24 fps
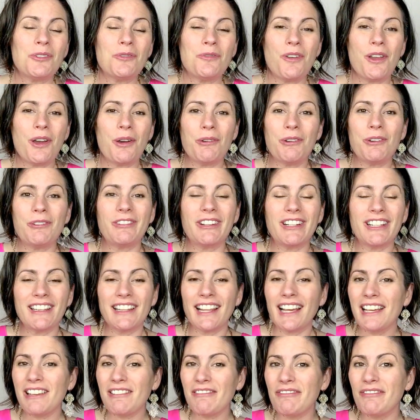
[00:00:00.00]
you know in real
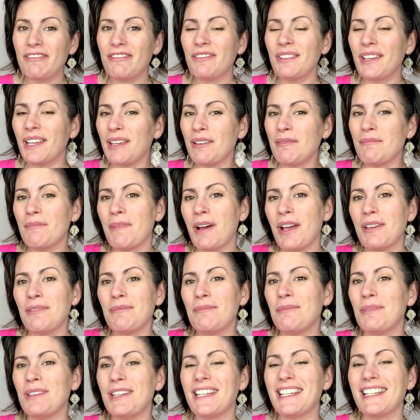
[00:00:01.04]
life. It
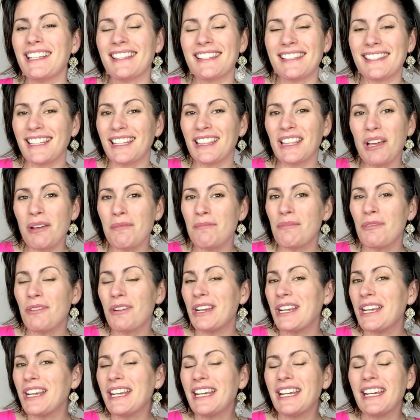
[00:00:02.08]
might be a
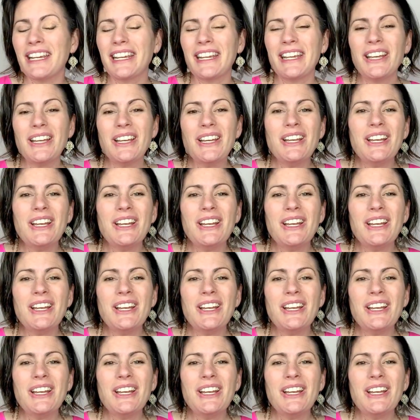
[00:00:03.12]
celebrity.